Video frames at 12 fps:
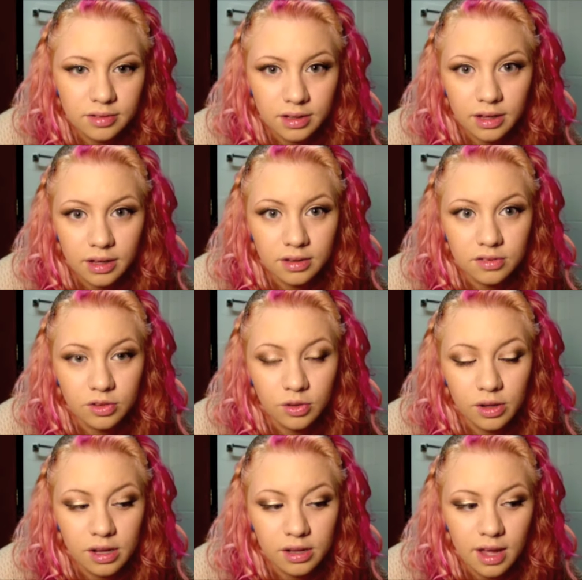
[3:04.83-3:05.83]
And so
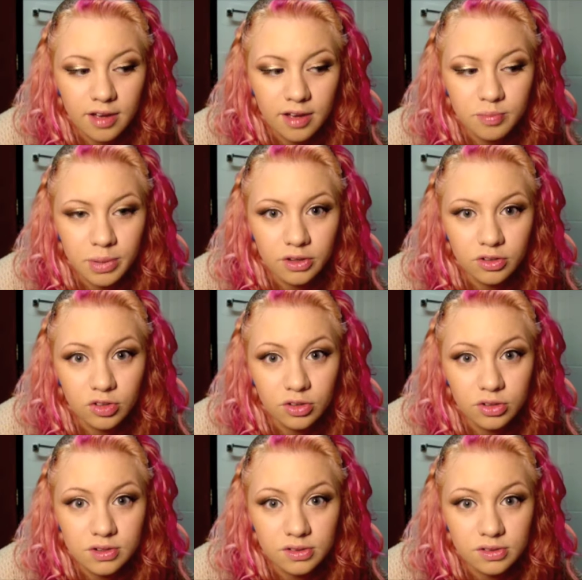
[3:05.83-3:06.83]
I'll have
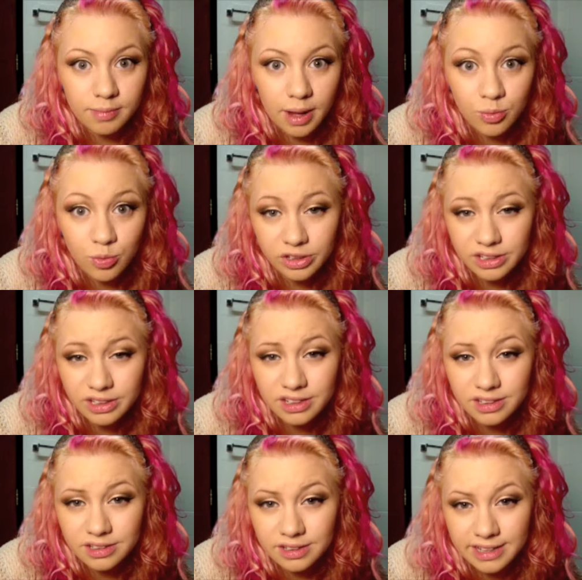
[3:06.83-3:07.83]
pictures. I'm
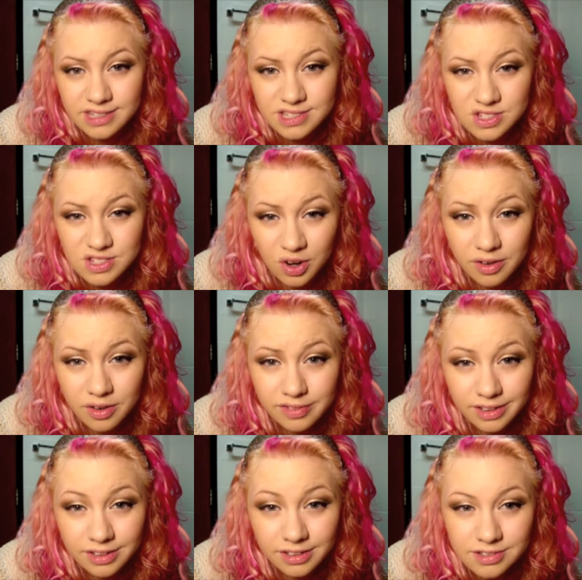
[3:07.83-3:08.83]
really like
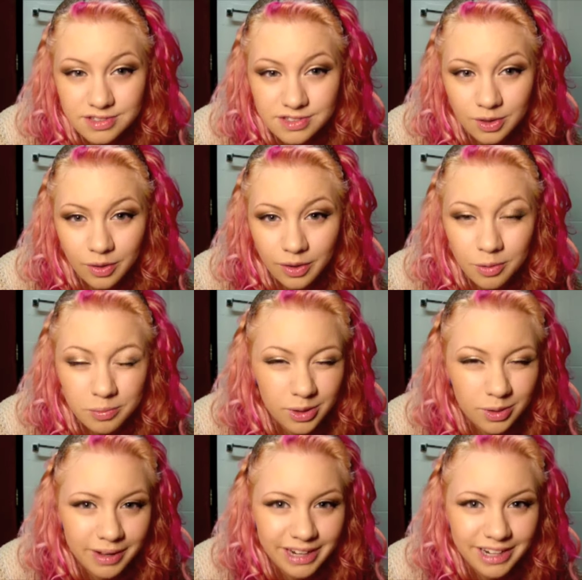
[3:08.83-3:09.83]
starving, so I hope you
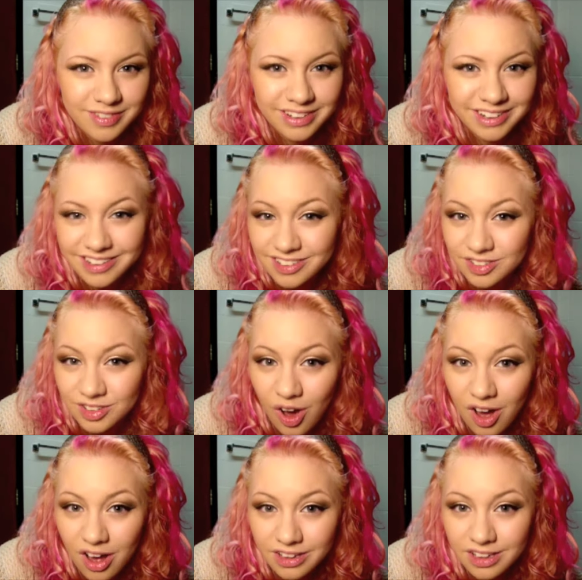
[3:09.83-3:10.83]
don't mind if I didn't
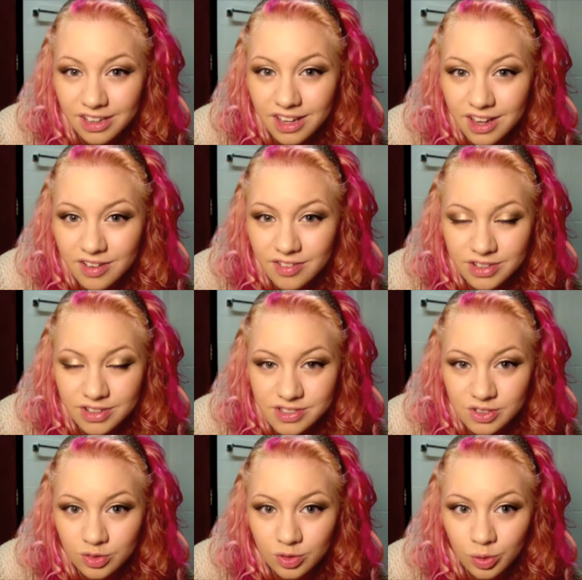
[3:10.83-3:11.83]
talk for
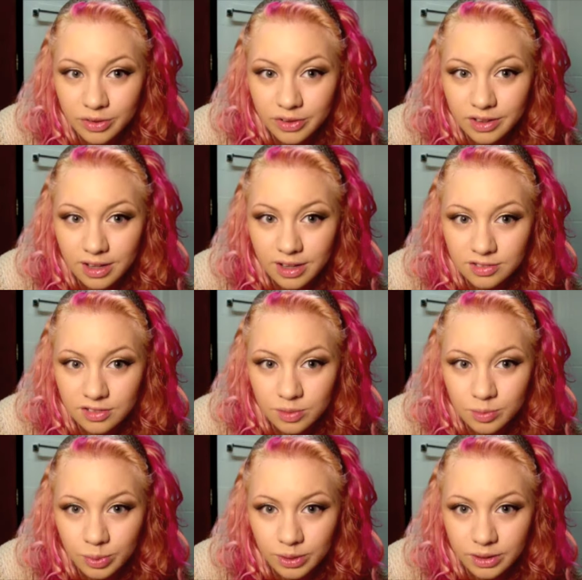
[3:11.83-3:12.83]
this tutorial. I'll
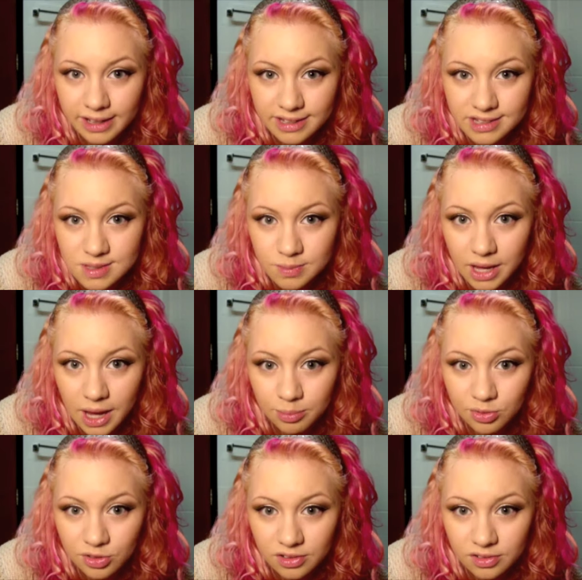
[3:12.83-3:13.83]
just put like some
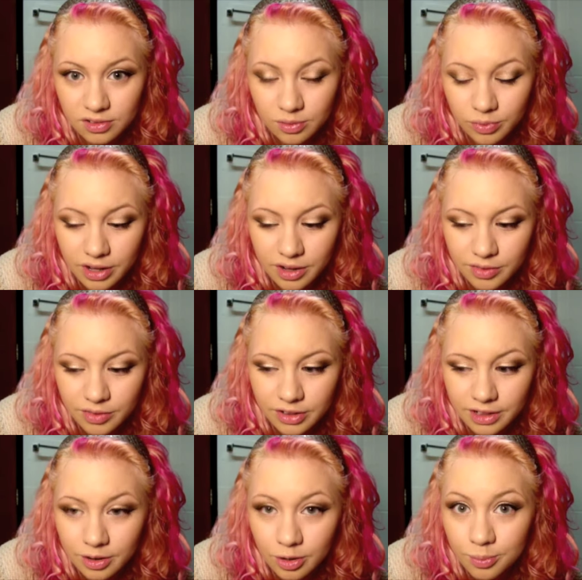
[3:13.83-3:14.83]
captions and whatever,
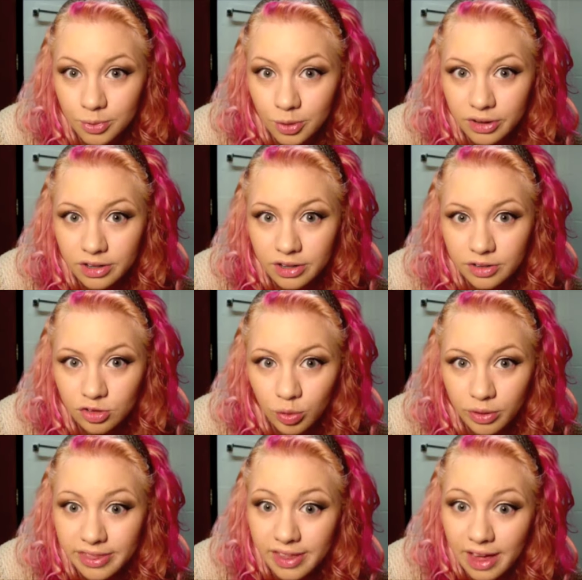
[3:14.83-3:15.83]
and I hope you can
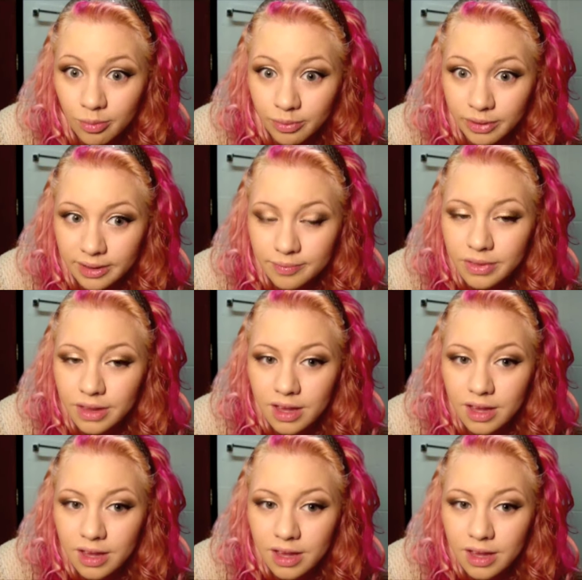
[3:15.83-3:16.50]
enjoy it that way.